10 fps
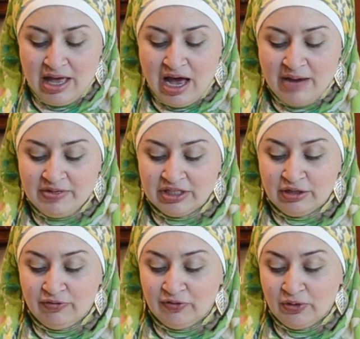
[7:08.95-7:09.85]
I'm just going
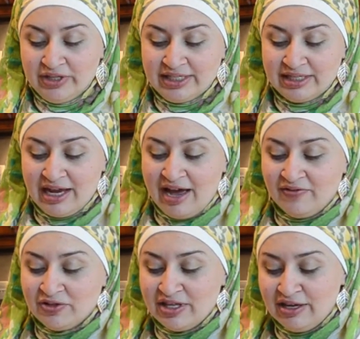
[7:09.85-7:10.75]
to fold these in
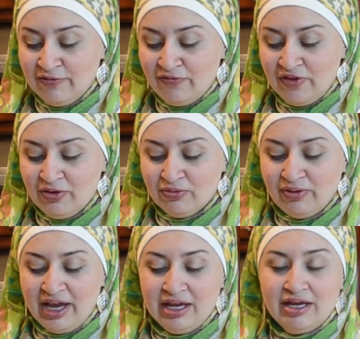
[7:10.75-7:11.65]
half so they can fit
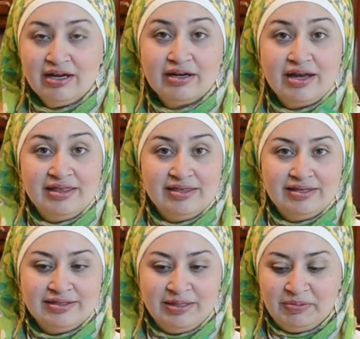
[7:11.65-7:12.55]
right here in this
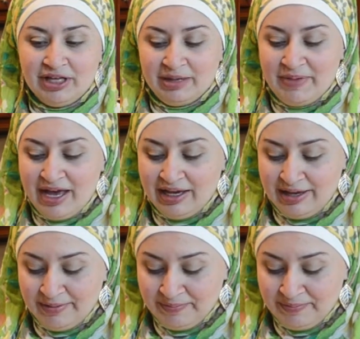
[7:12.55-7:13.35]
Ziploc baggie.